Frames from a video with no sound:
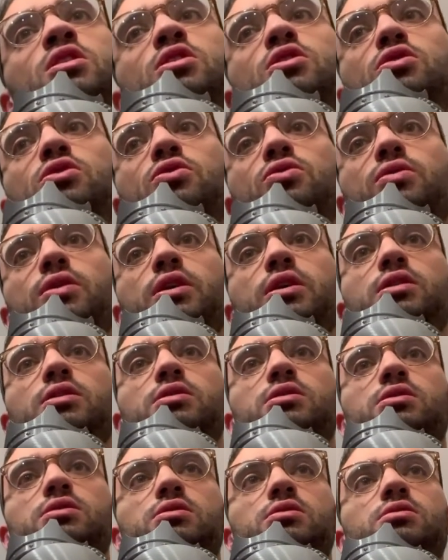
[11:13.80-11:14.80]
Who
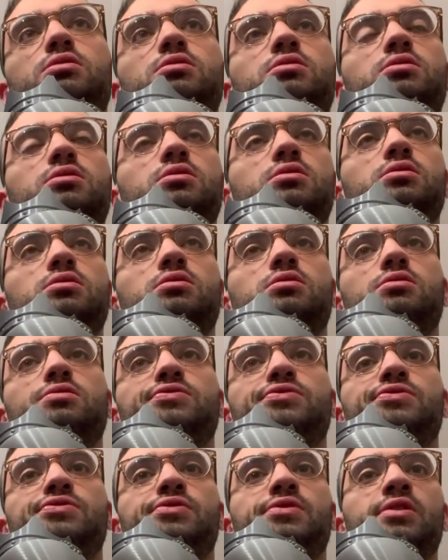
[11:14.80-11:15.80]
else?
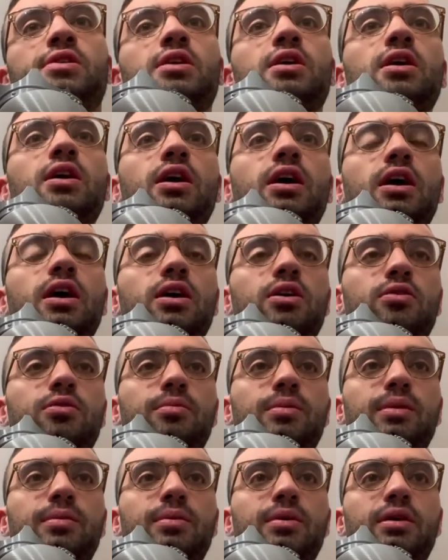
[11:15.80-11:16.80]
I don't
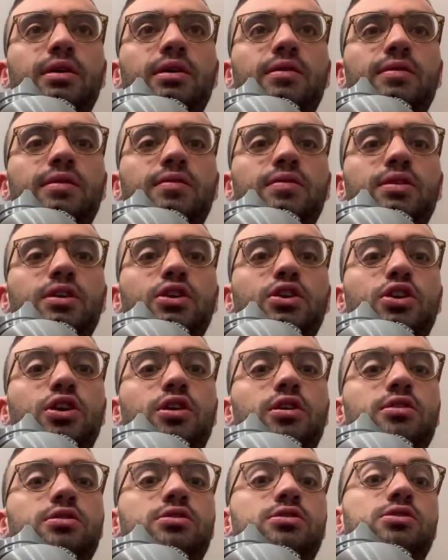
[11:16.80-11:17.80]
remember. I don't have everything.
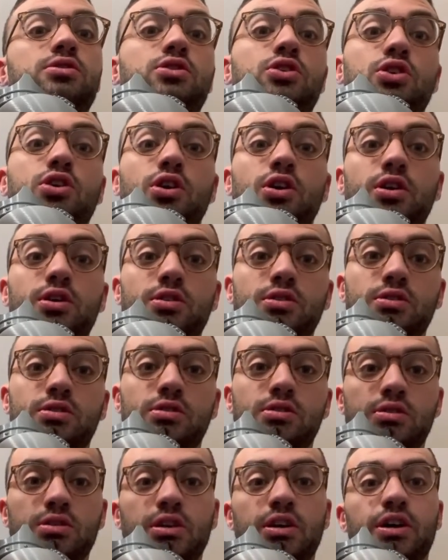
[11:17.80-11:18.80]
Kurtz,
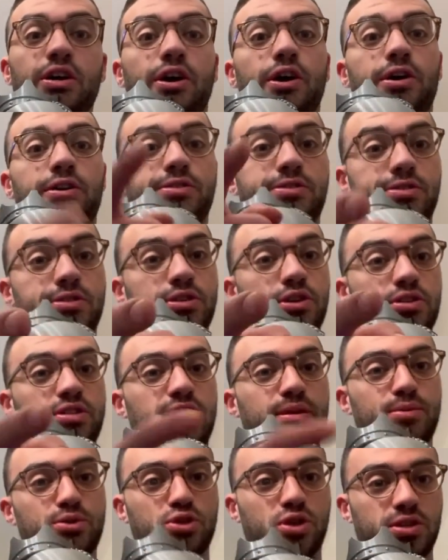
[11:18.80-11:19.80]
your
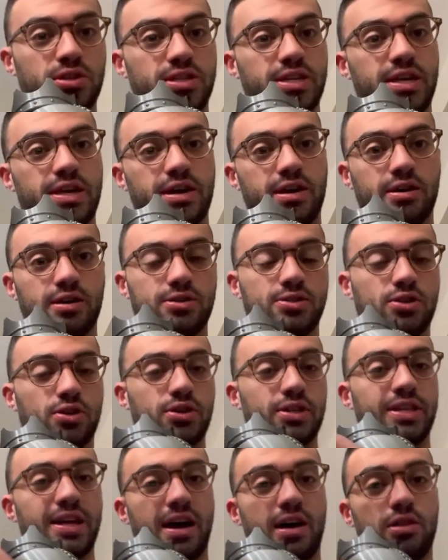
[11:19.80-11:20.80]
team is on the DL, is on
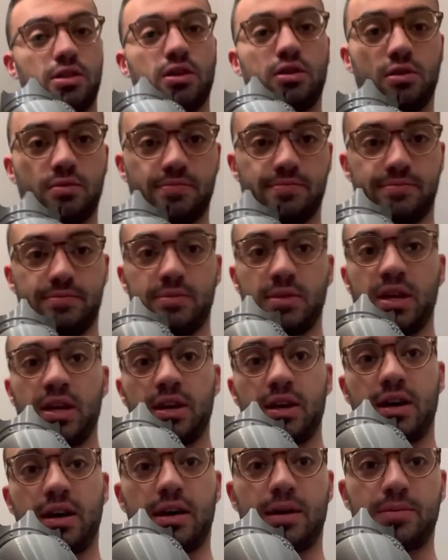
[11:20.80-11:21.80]
the down low.
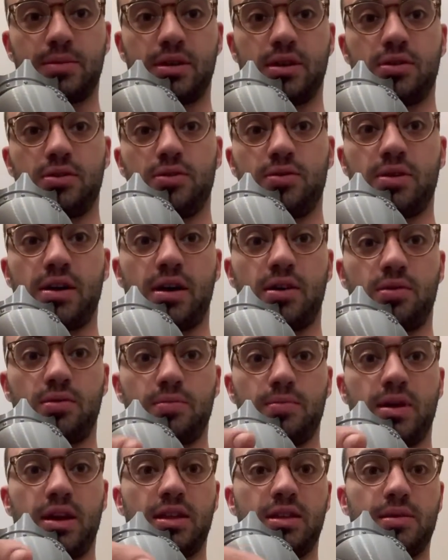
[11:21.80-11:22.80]
I'm telling you that
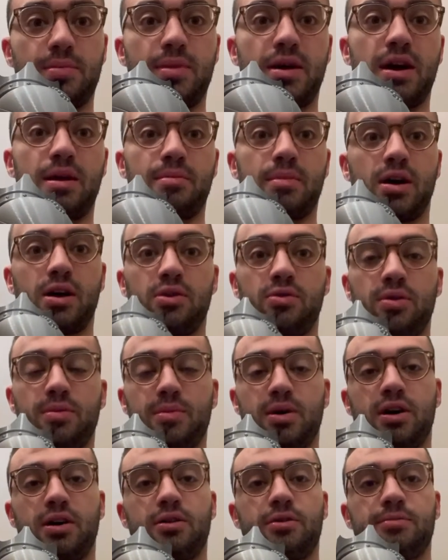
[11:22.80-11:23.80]
man-to-man,
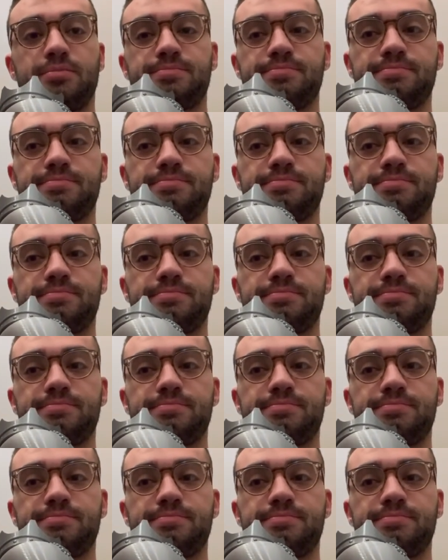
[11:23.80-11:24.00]
mano-y-mano.